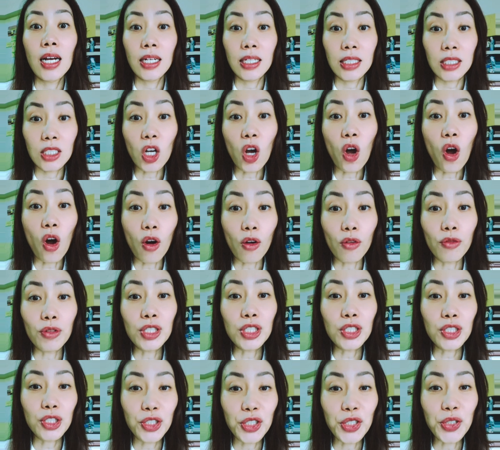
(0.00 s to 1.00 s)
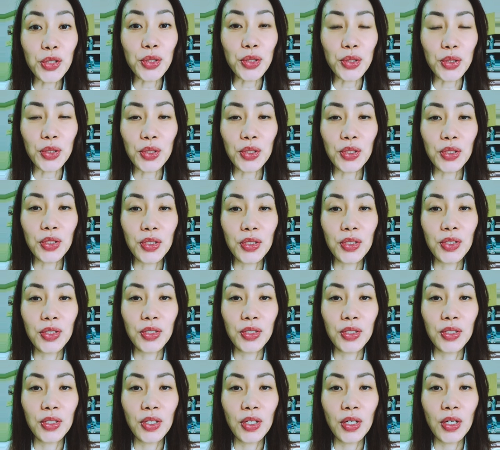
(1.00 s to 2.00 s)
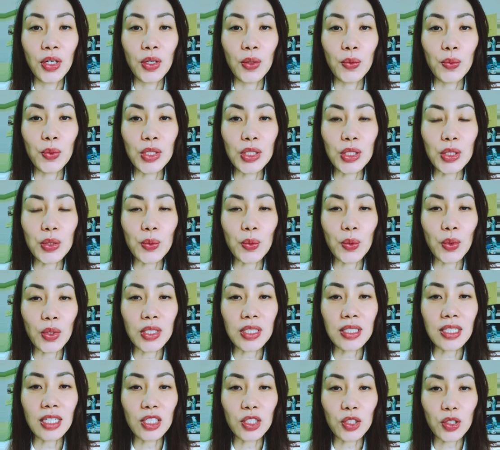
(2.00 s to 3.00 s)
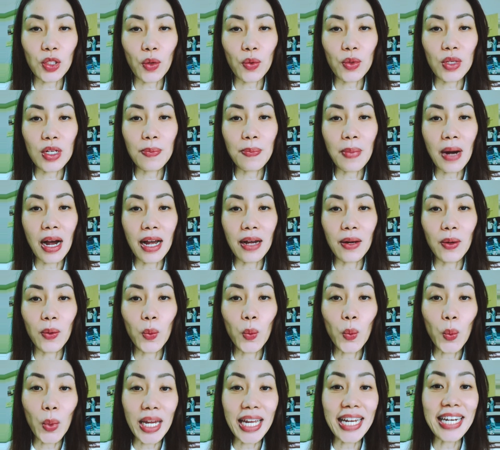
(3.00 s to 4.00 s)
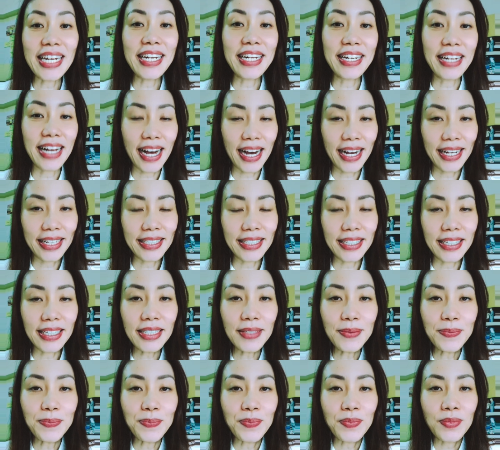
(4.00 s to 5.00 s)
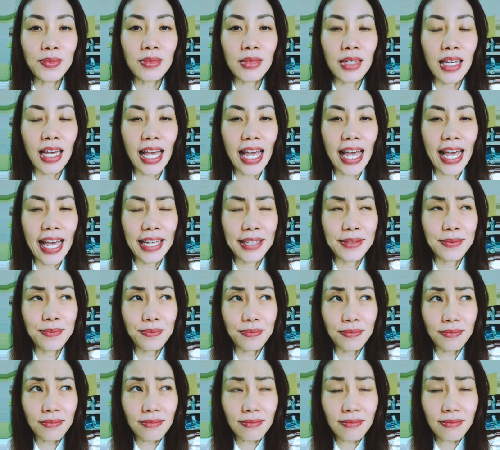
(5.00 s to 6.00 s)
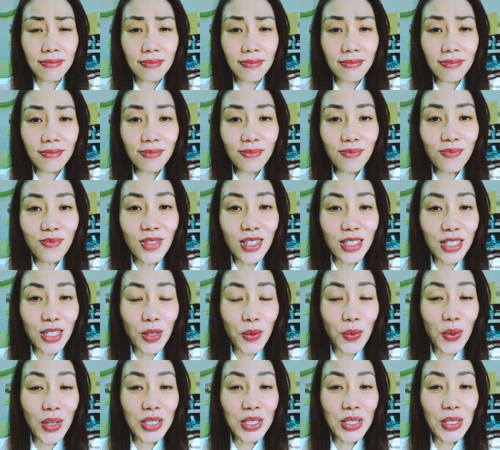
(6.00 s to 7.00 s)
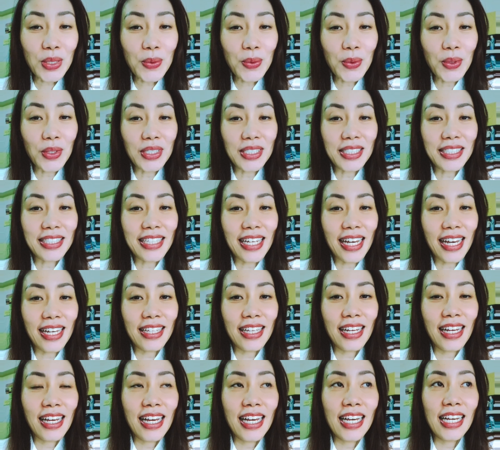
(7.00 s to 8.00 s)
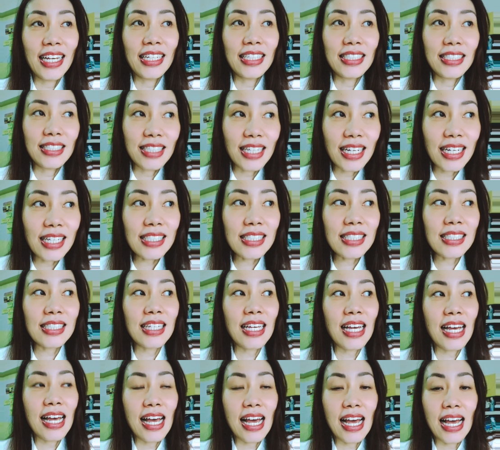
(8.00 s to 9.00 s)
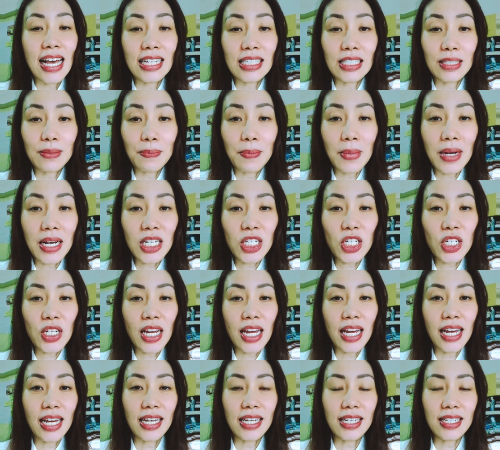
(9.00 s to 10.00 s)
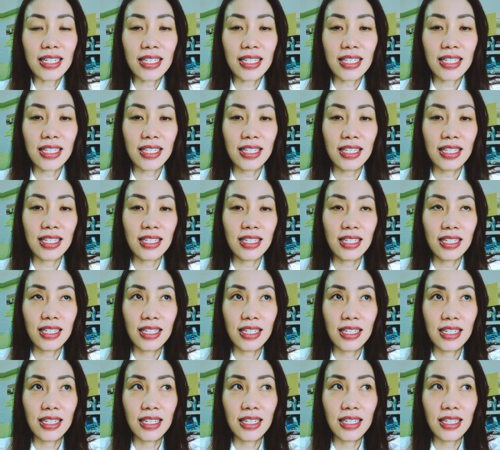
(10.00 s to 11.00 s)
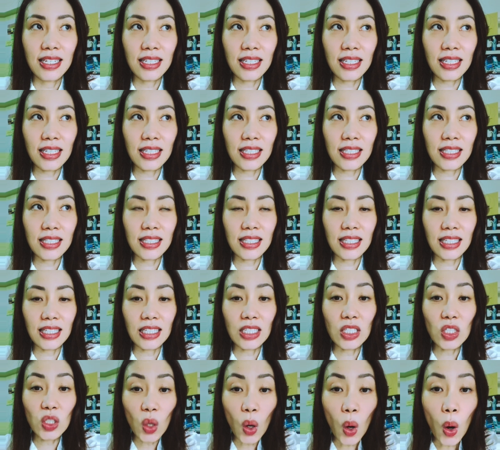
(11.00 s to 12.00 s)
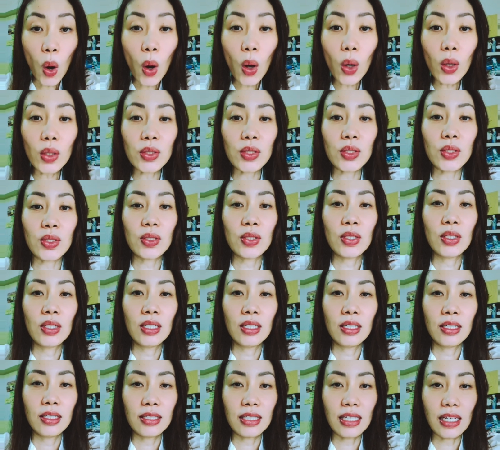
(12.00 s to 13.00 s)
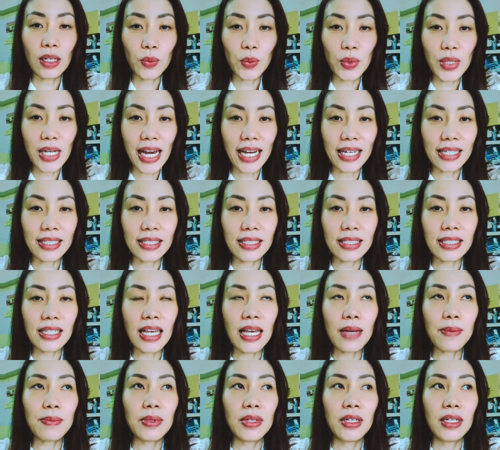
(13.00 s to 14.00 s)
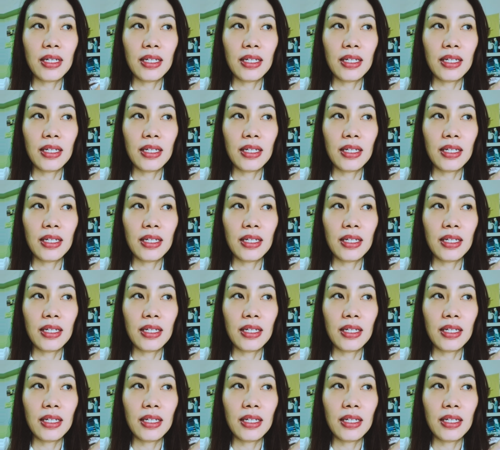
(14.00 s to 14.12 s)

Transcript: the orange juice, which was a story by Wayne Dyer. And the question was that, yes, as much as it's the thoughts that we accept